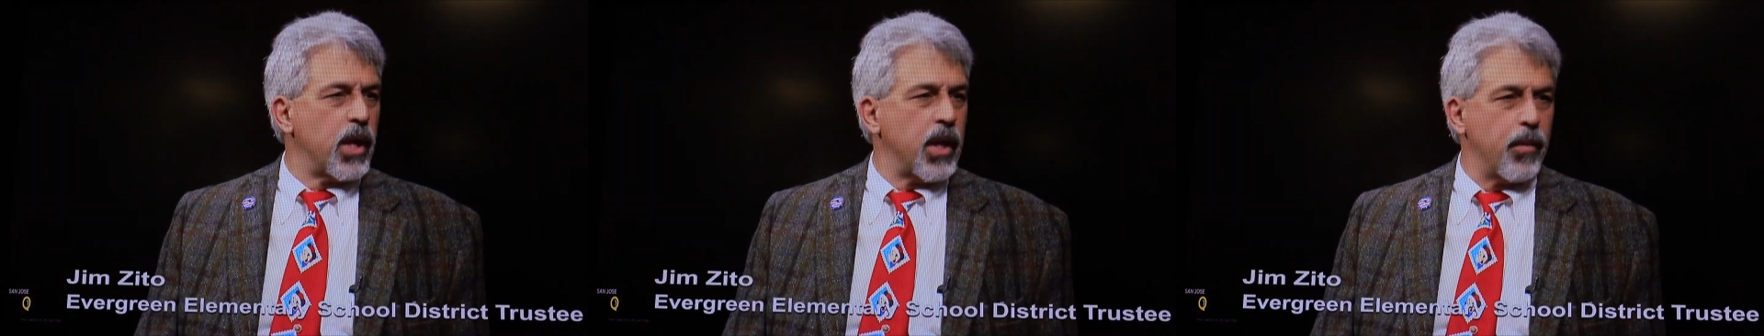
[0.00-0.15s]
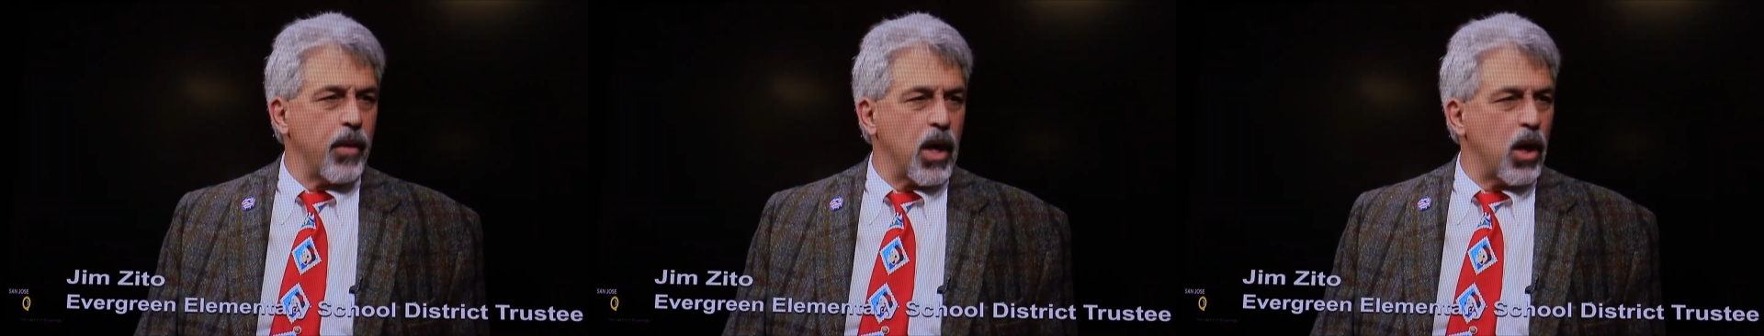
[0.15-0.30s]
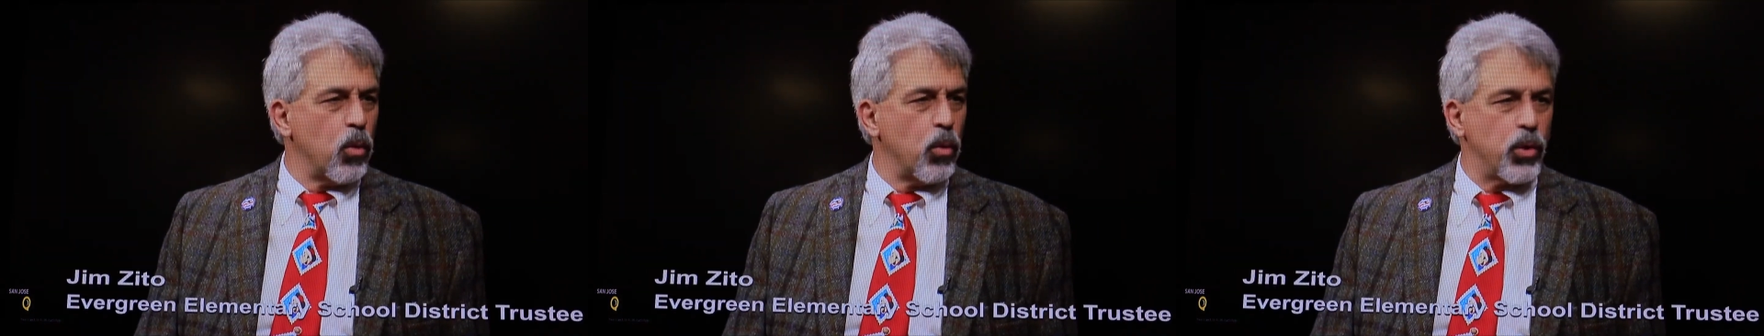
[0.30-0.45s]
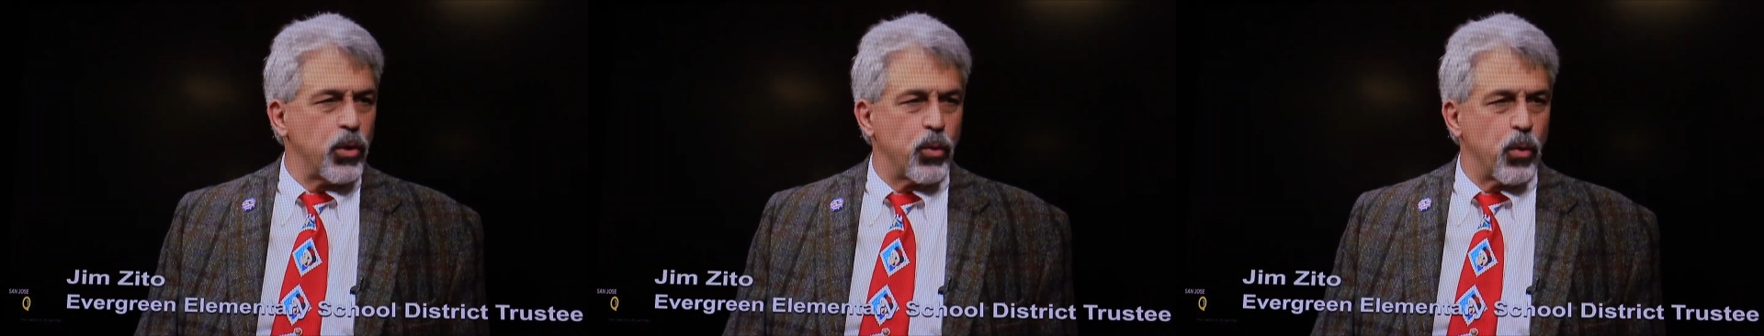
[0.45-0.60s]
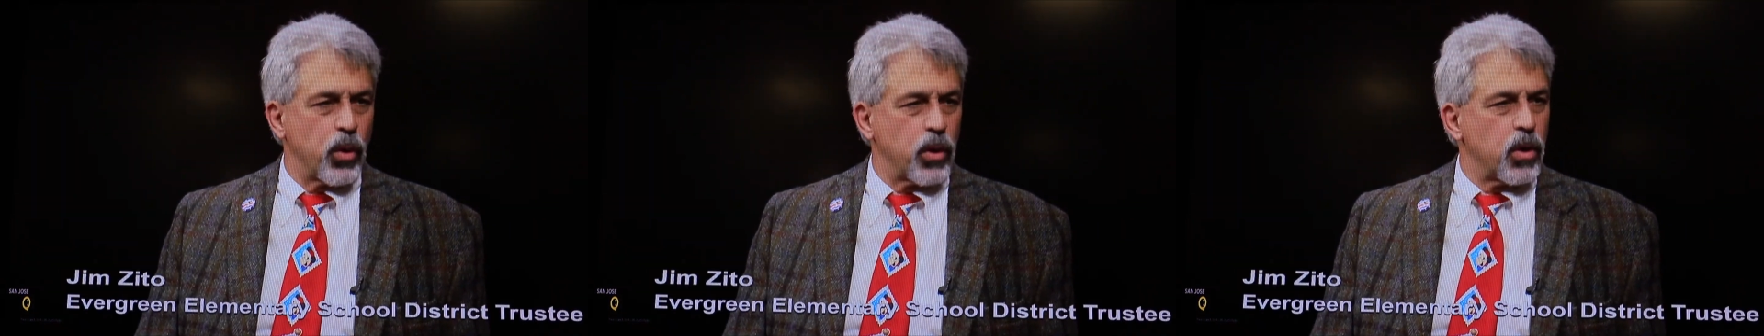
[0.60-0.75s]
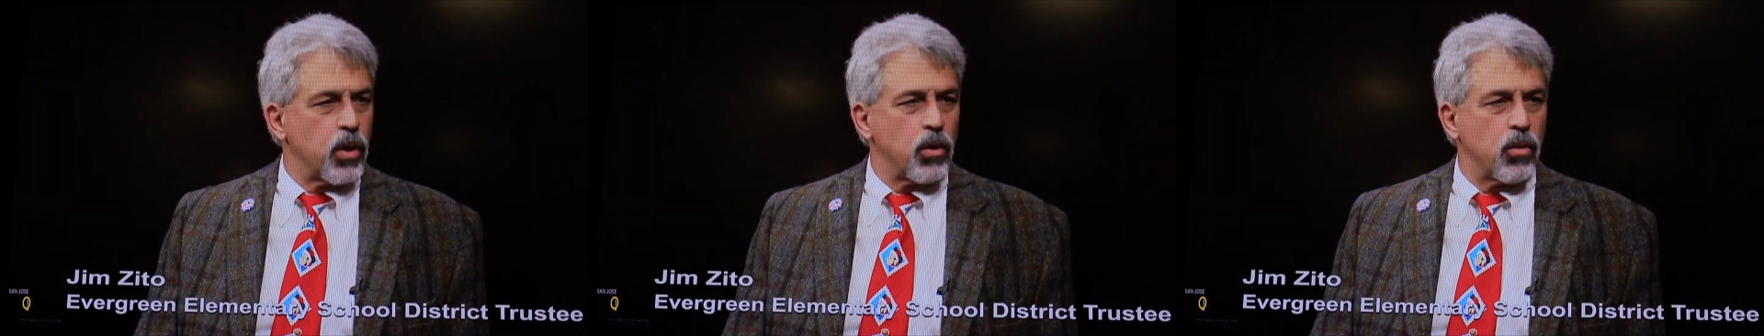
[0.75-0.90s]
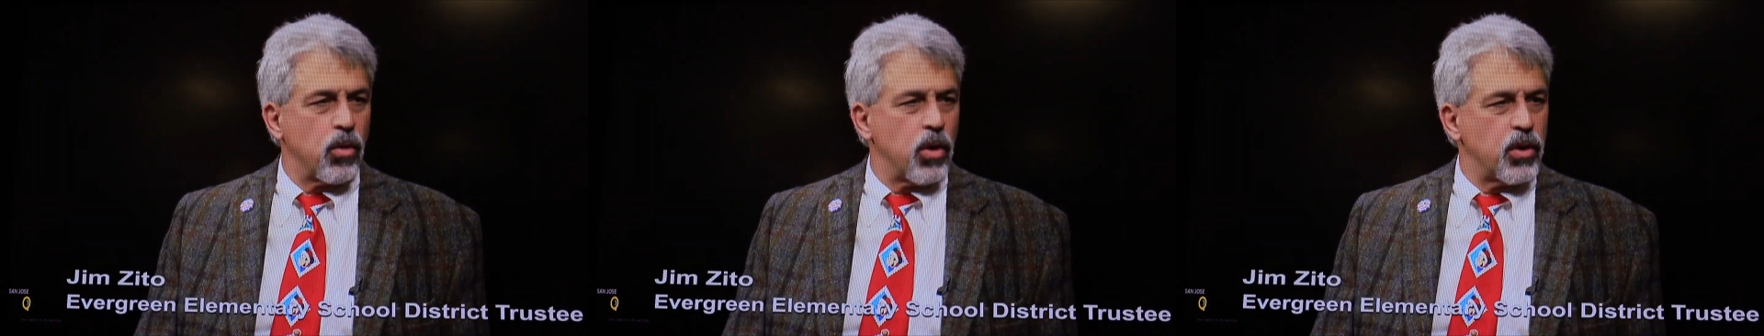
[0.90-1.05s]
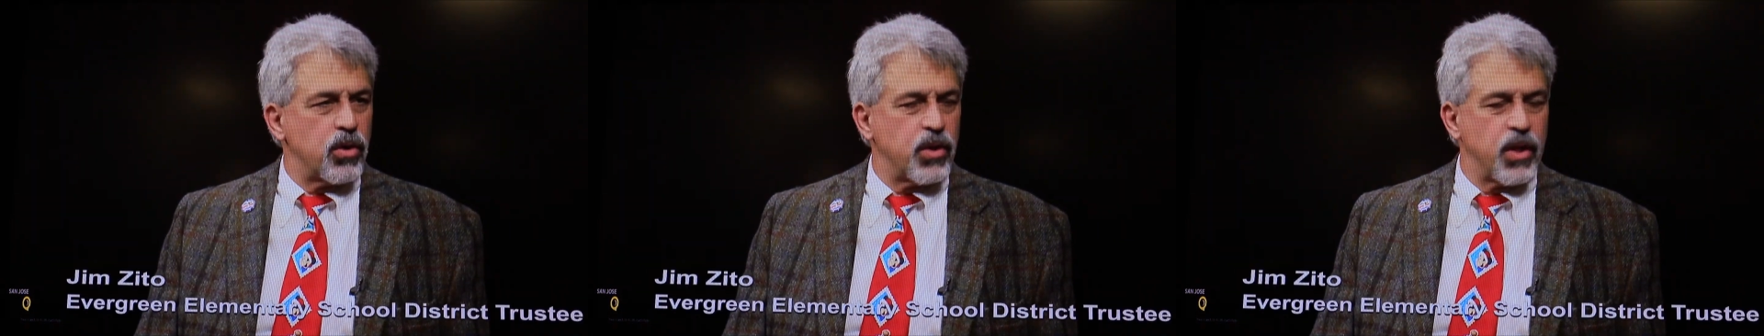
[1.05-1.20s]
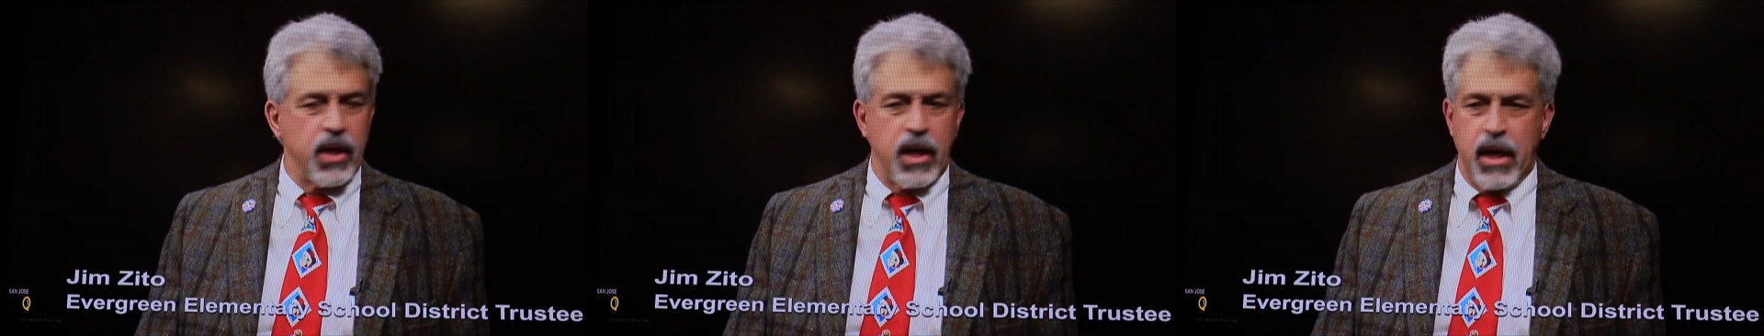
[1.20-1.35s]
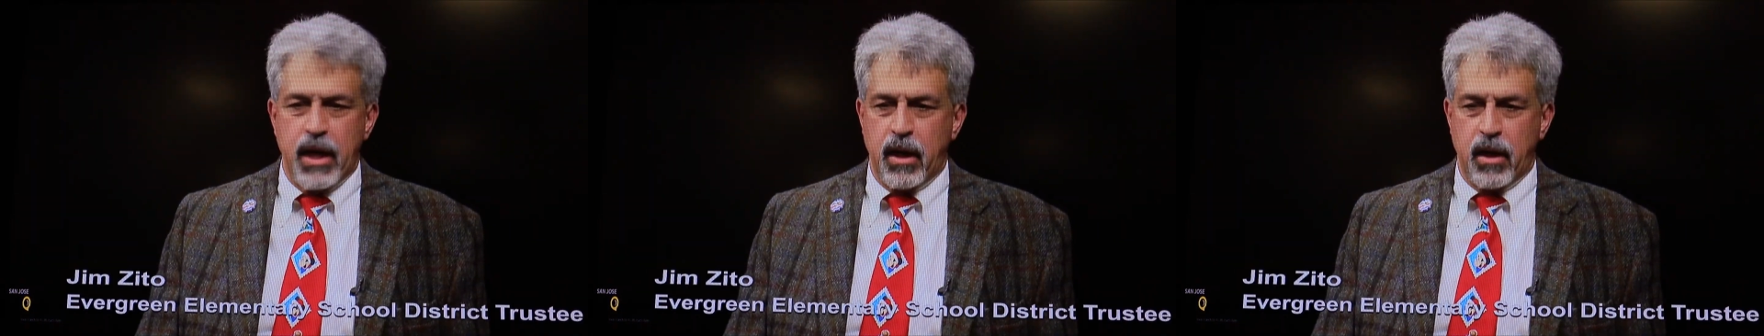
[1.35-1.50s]
always work across the
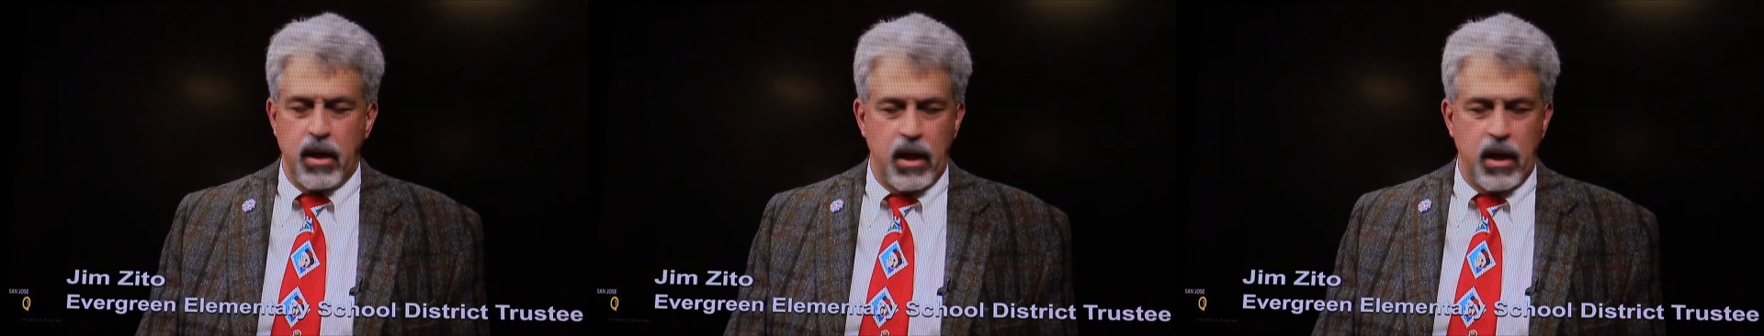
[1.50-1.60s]
aisle.